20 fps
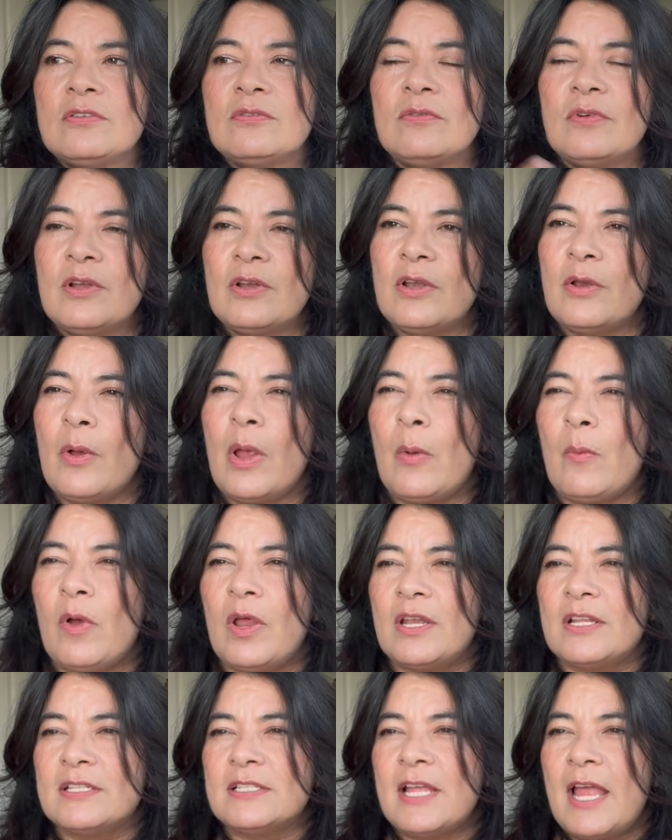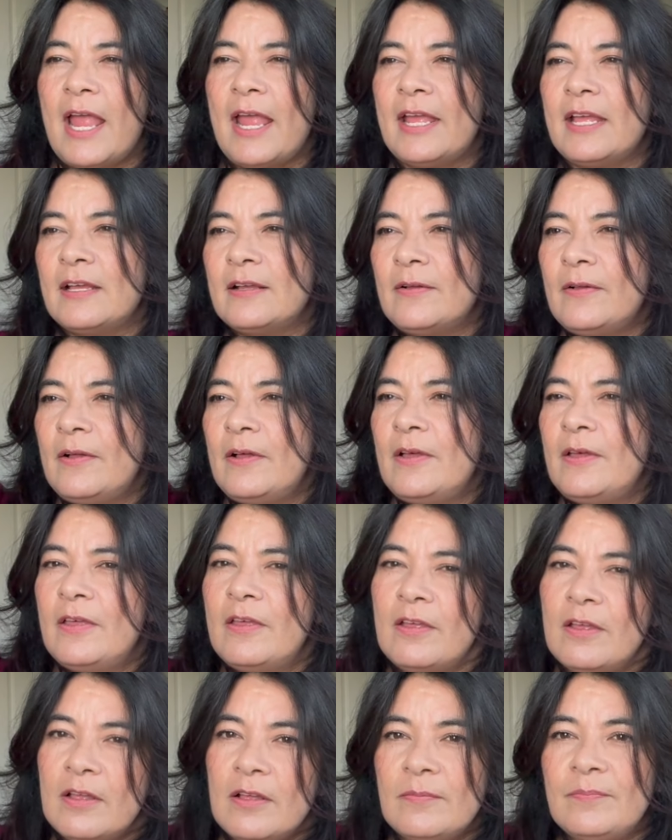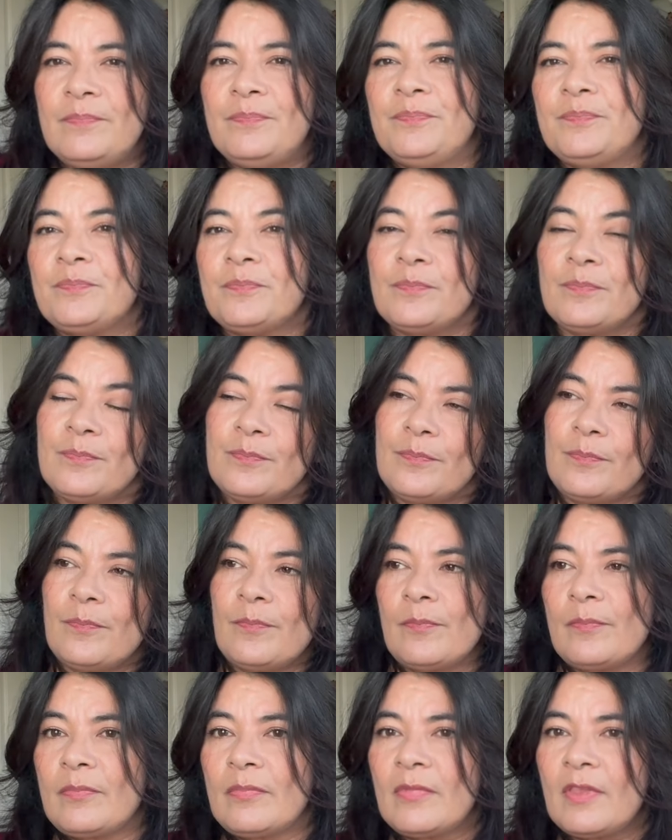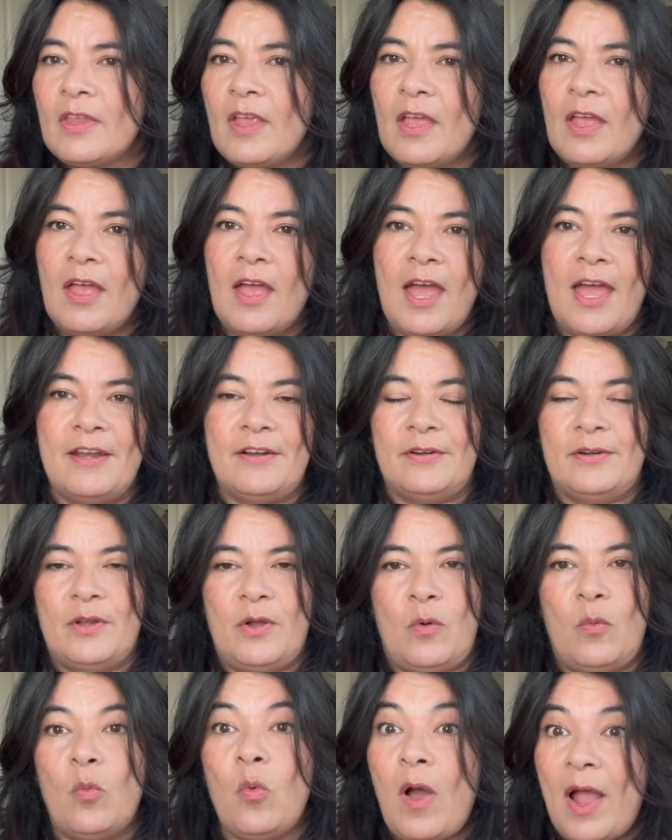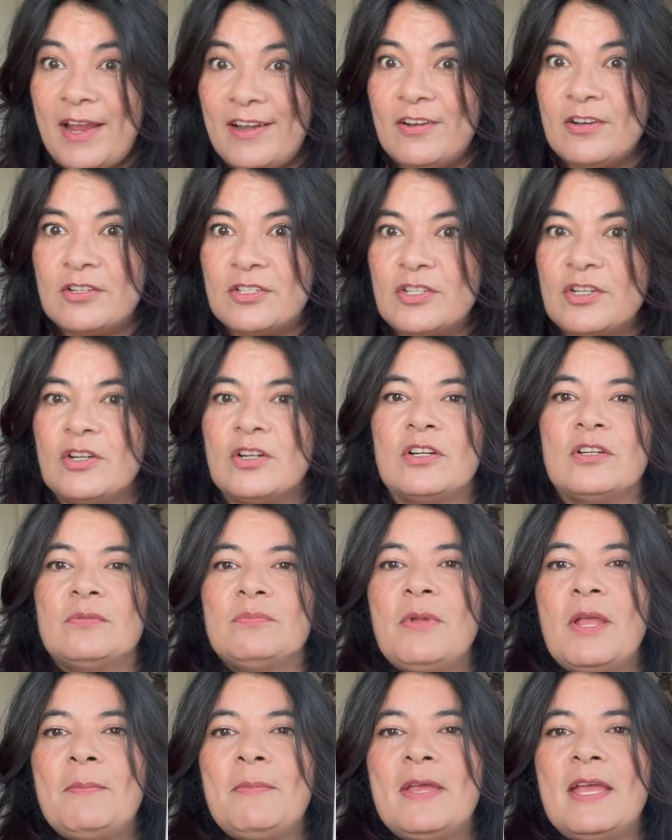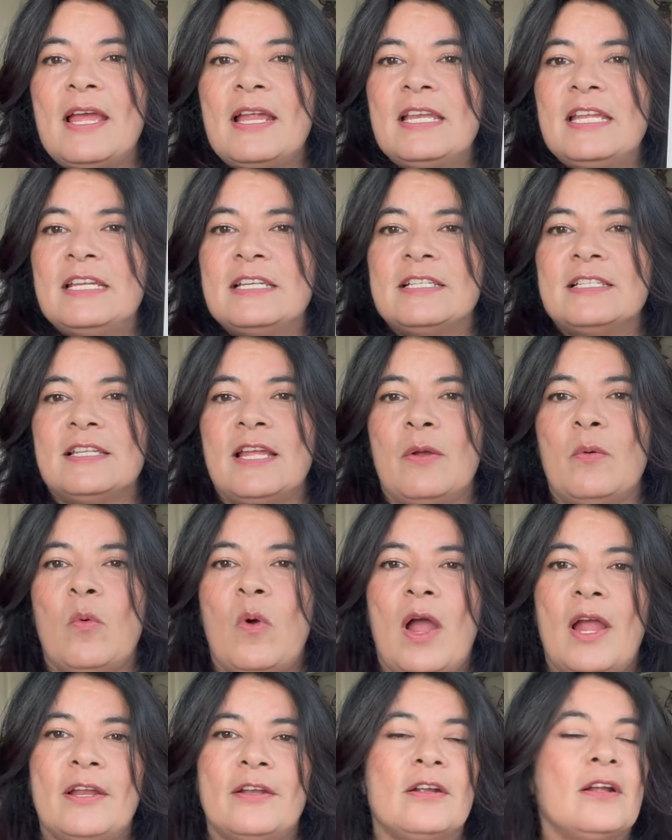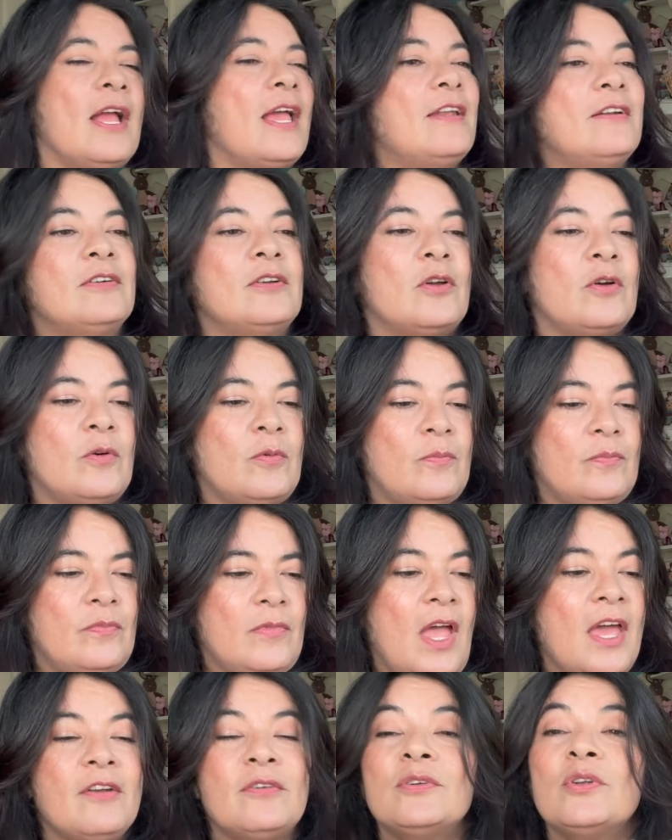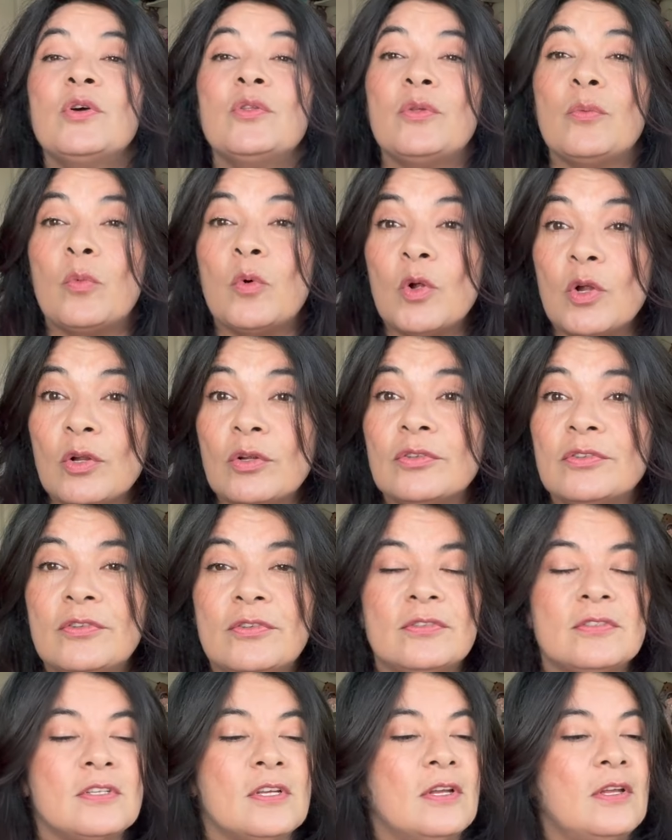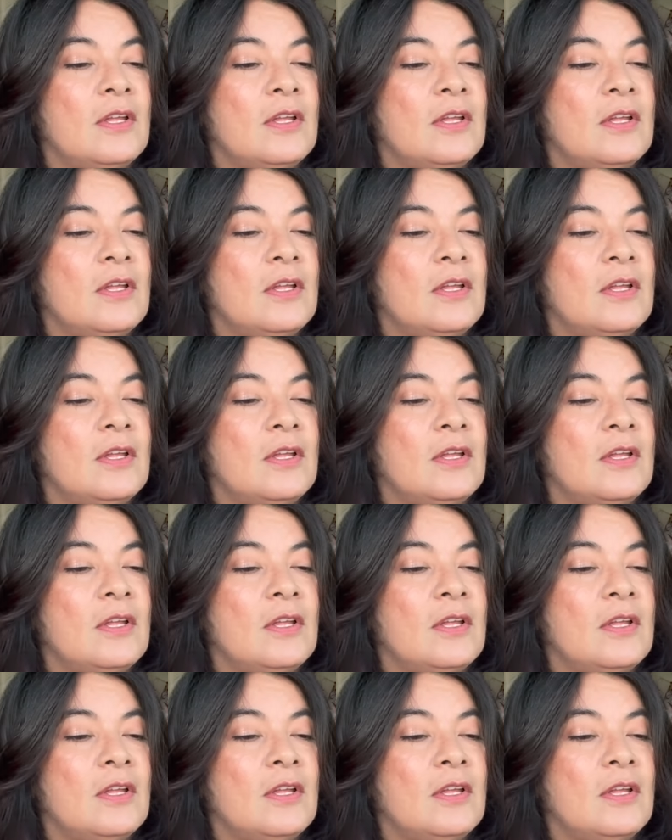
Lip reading: What do I want to say? I don't know. Wider skirt. Maybe I need to say wider. I don't know. I don't know the words.